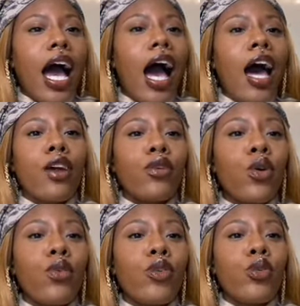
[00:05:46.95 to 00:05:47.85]
I don't
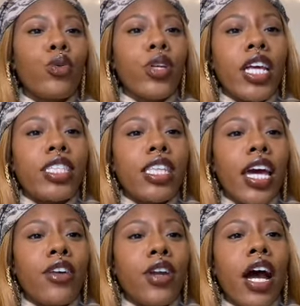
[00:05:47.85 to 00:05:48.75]
know if you could relate to
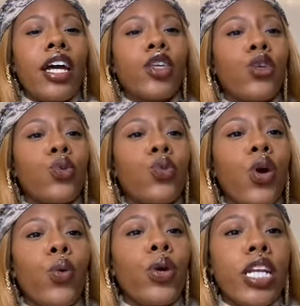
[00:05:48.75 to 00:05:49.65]
that or not. You
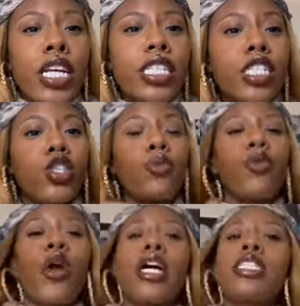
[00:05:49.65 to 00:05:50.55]
know what it is that you're
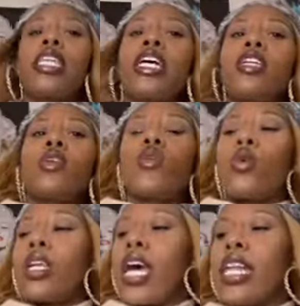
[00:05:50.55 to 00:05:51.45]
procrastinating
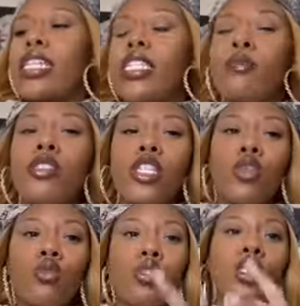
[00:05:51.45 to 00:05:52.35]
on, and it's up to
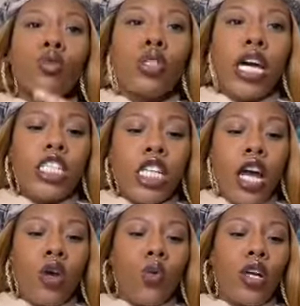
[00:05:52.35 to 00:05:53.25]
you to do that
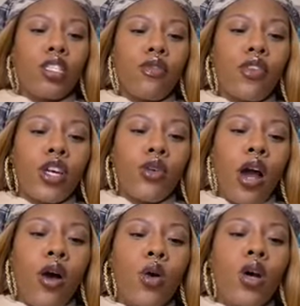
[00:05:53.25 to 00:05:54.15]
shadow work to figure
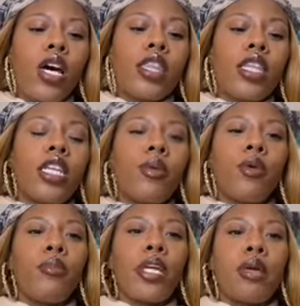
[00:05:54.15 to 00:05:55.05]
out the
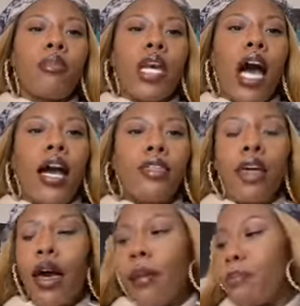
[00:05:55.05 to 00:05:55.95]
deeper meaning behind
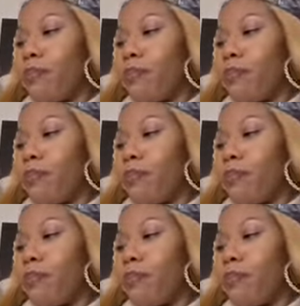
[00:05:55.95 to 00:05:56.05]
that.